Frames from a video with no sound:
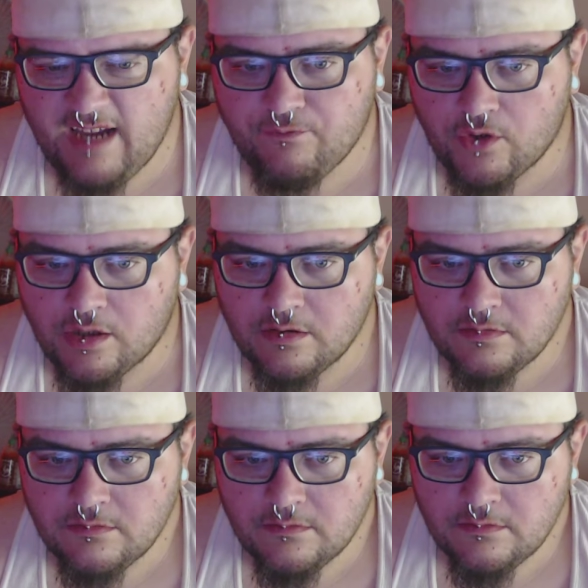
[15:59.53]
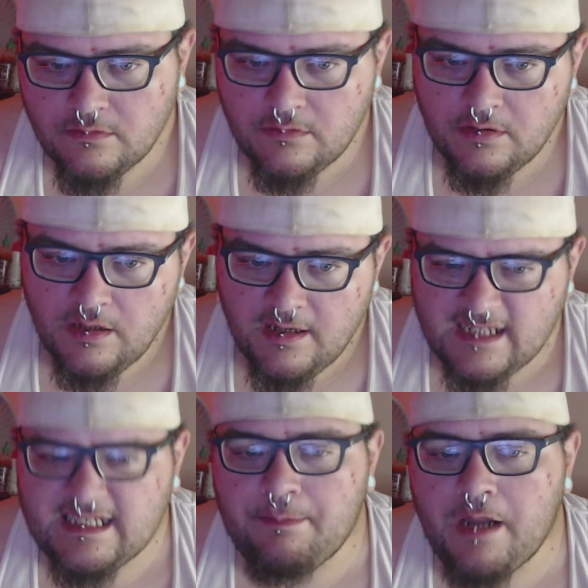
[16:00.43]
Because I'm not. And
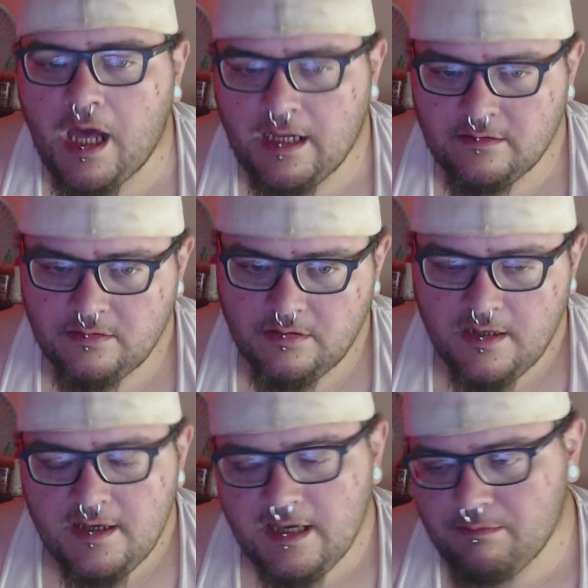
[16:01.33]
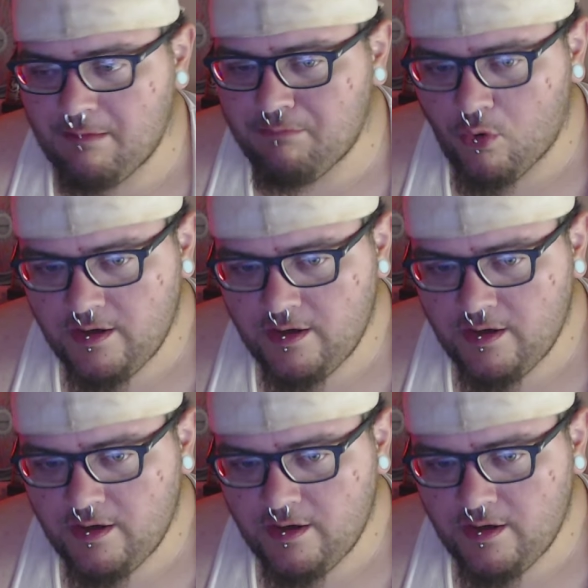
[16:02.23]
my boy, I'm not gonna